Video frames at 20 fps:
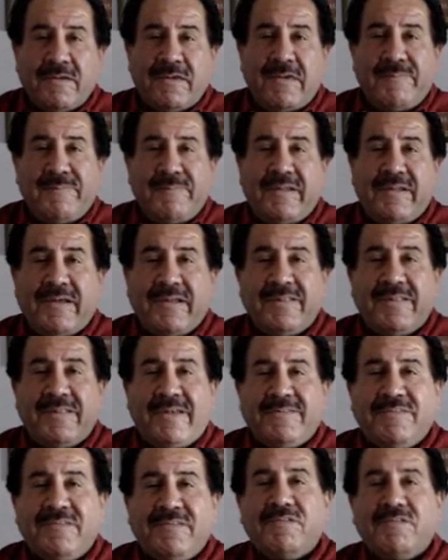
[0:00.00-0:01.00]
keeping
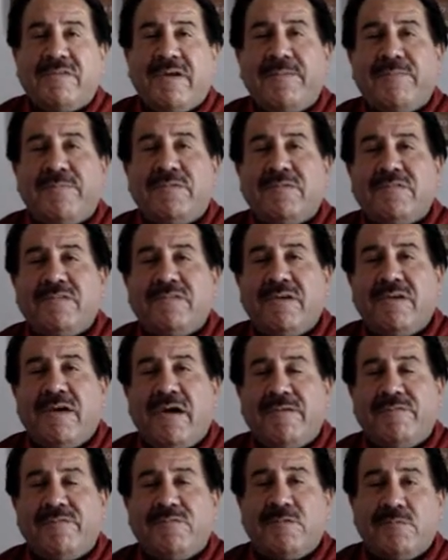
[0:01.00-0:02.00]
unlicensed drivers
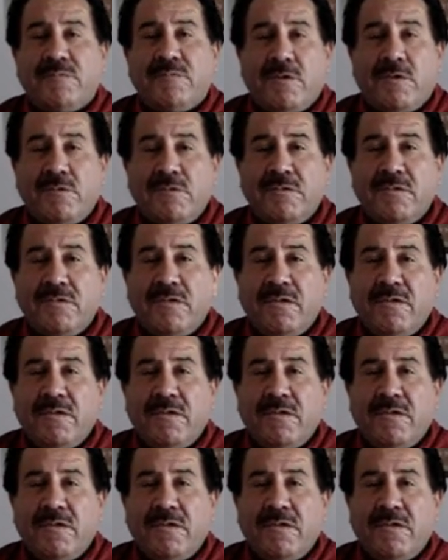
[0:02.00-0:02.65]
off the road